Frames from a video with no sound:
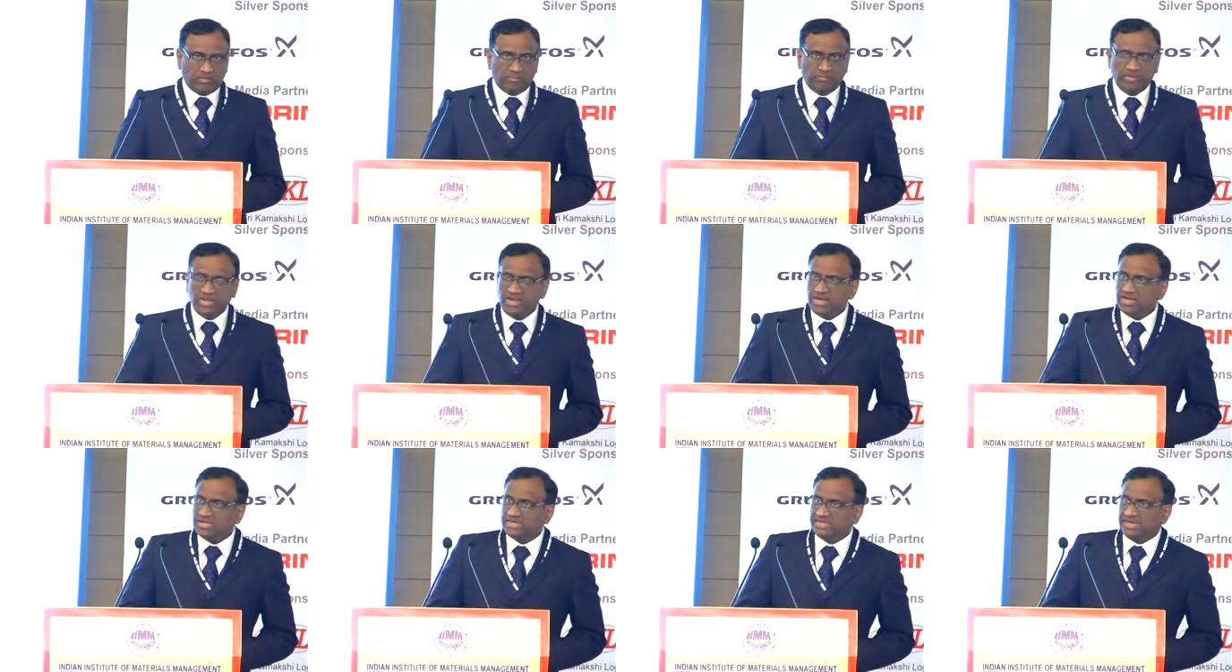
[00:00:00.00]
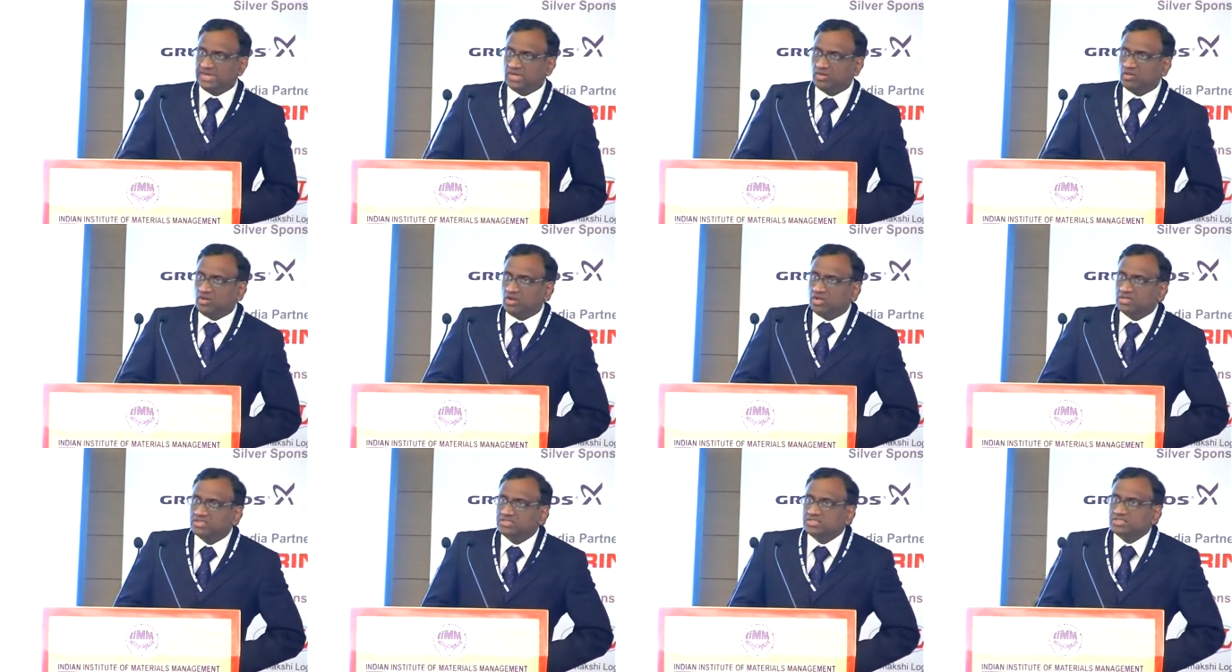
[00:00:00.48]
being a
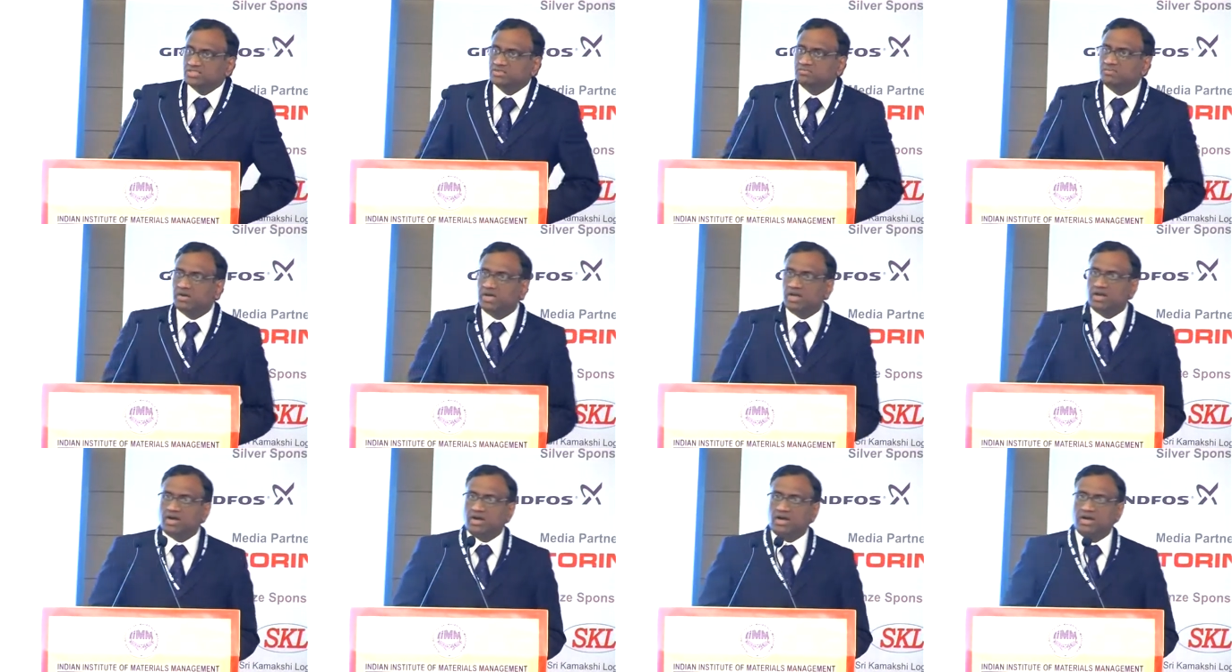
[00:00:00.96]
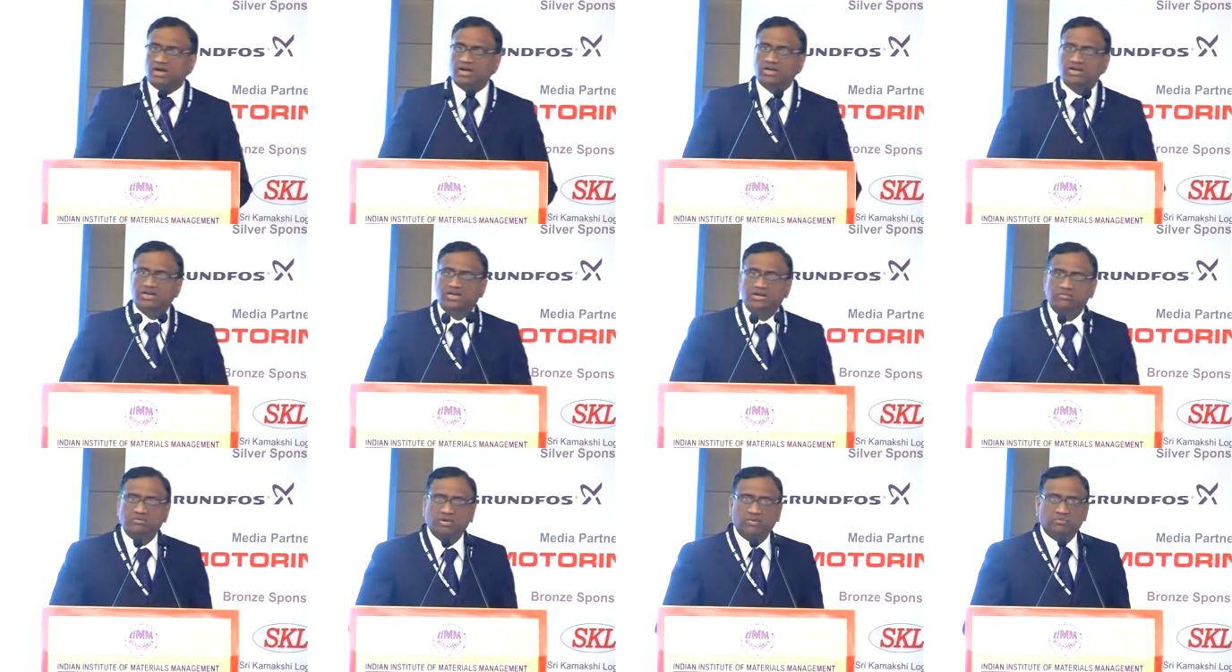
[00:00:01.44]
technologist by
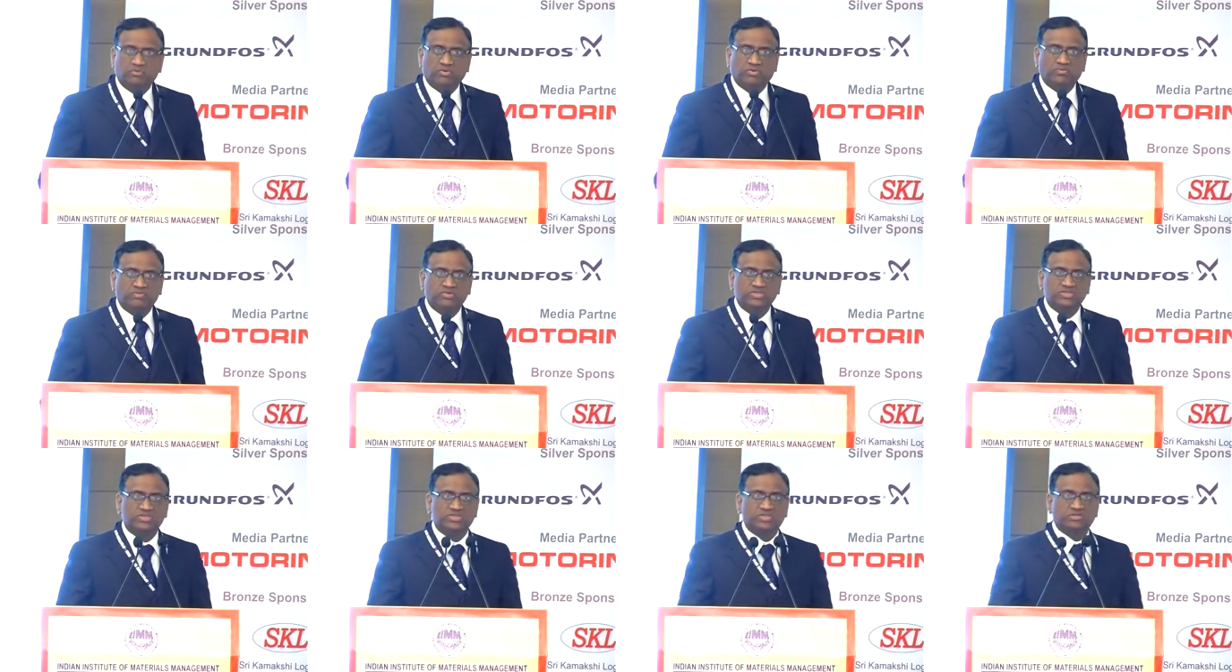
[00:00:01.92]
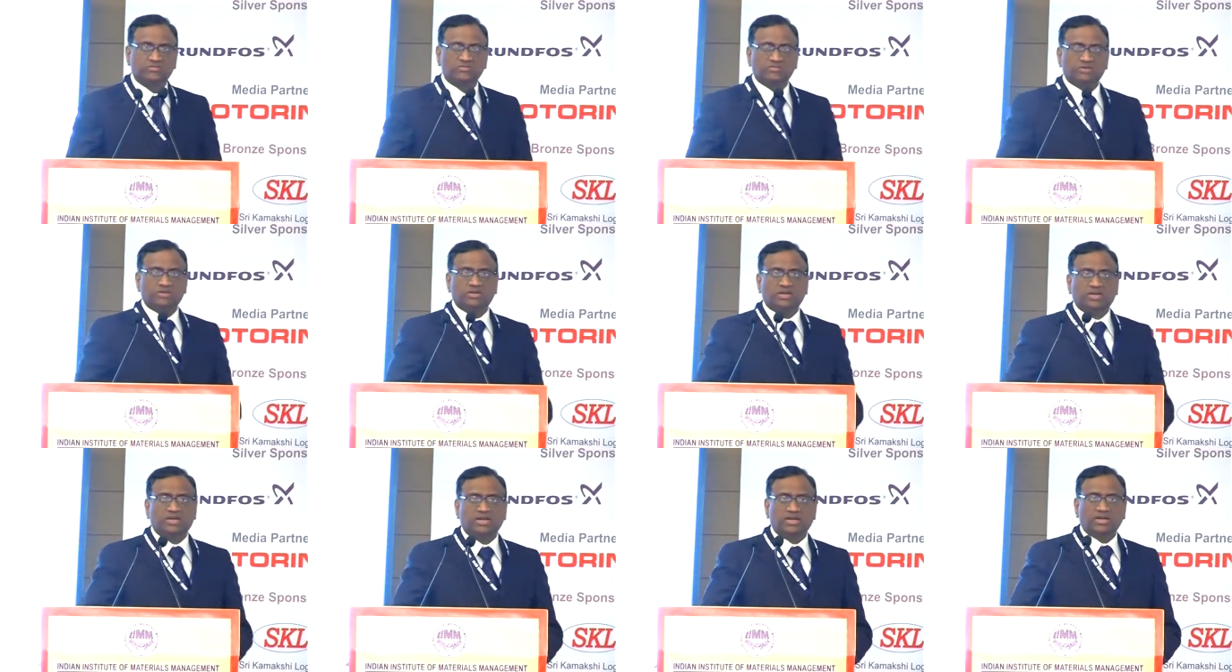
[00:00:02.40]
heart and by
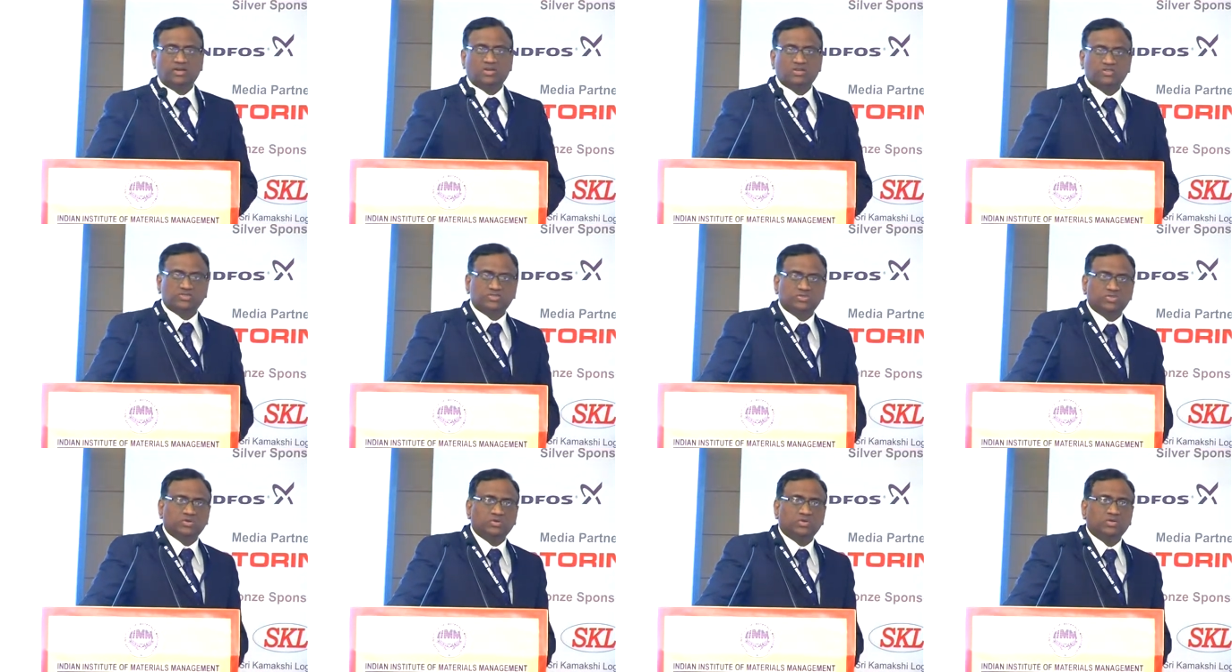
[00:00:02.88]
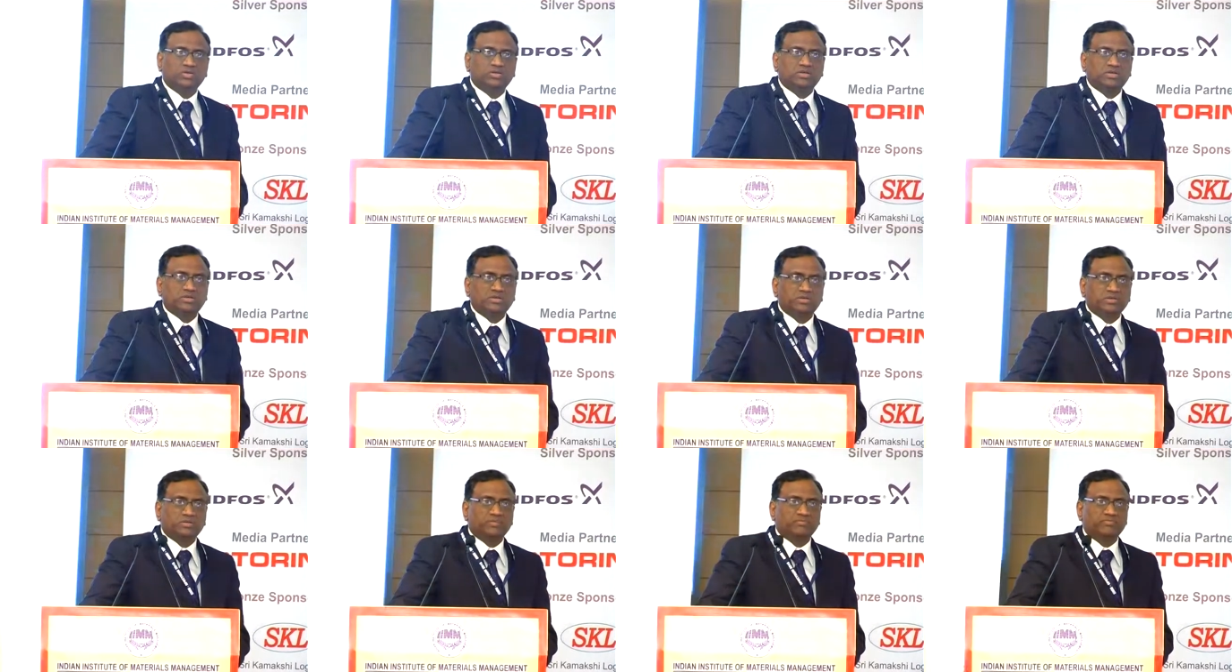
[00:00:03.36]
profession and also
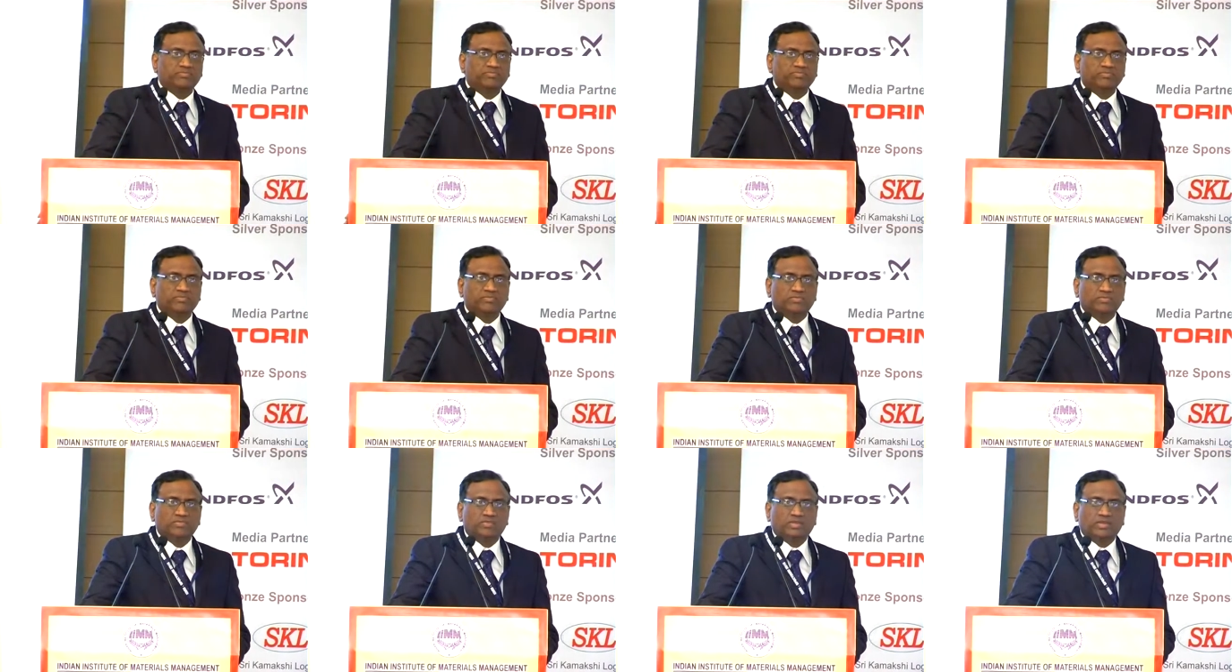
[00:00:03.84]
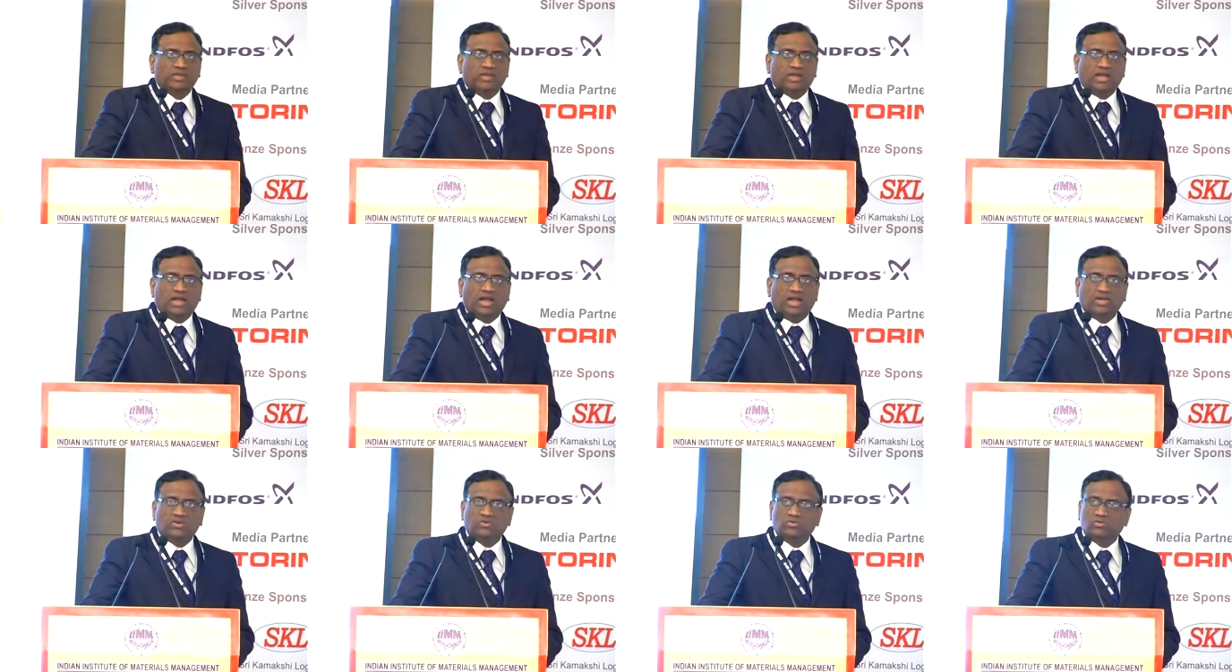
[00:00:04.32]
uh,
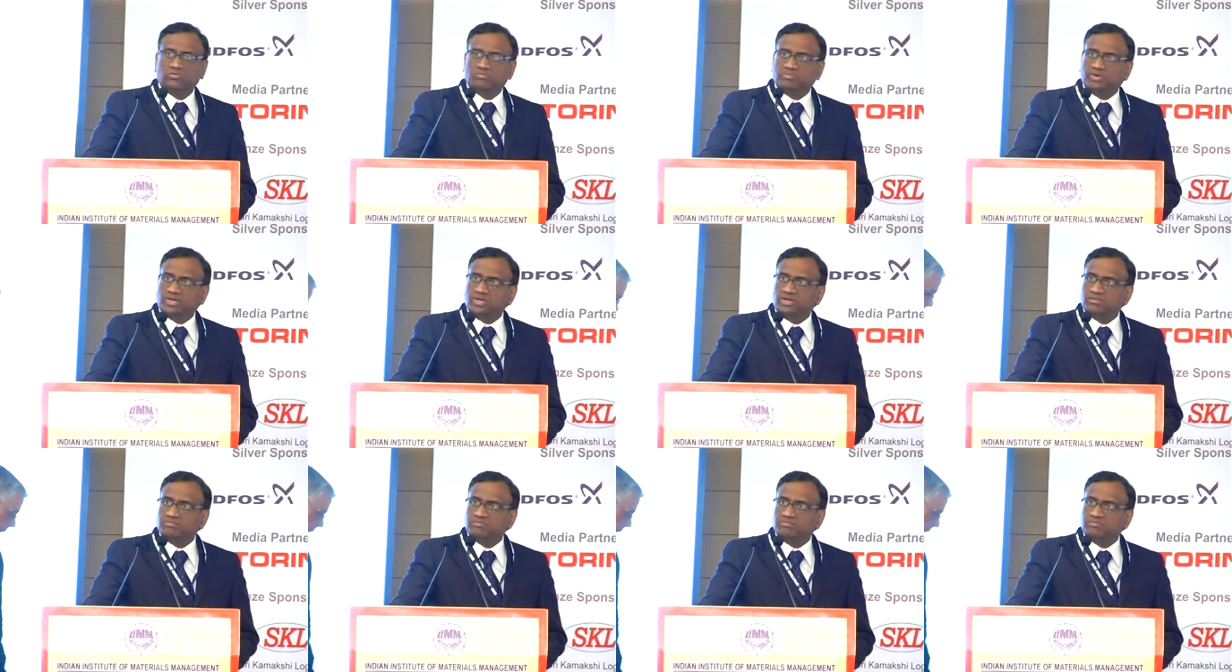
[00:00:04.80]
had to pick